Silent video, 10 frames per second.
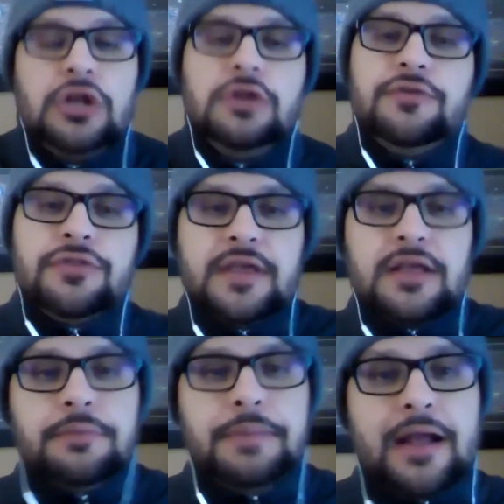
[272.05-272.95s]
And if you think
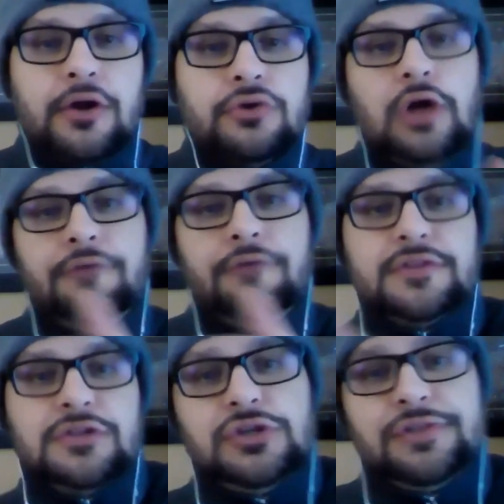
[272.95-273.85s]
of the Packers
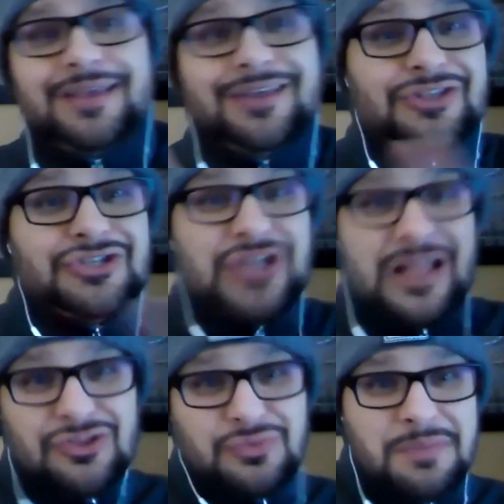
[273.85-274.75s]
offense and you think of the
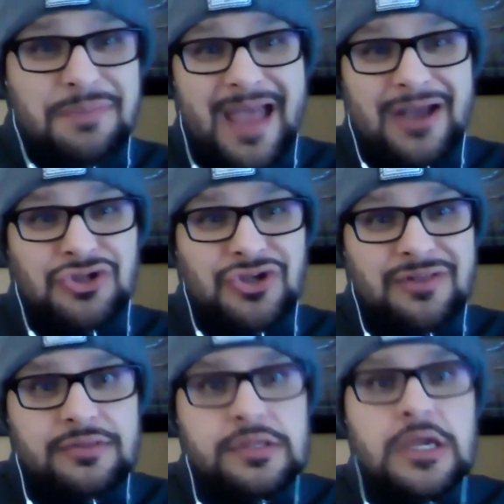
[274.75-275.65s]
jet sweep
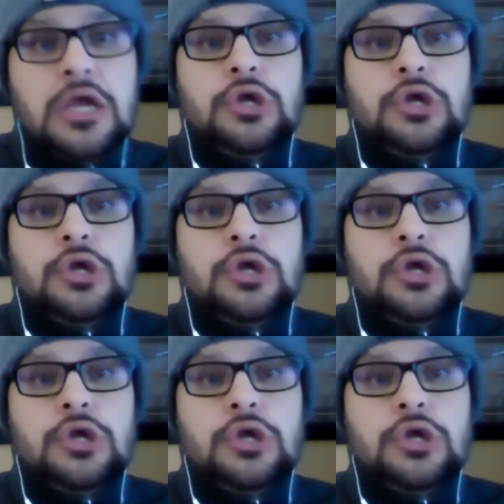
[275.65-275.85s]
actions,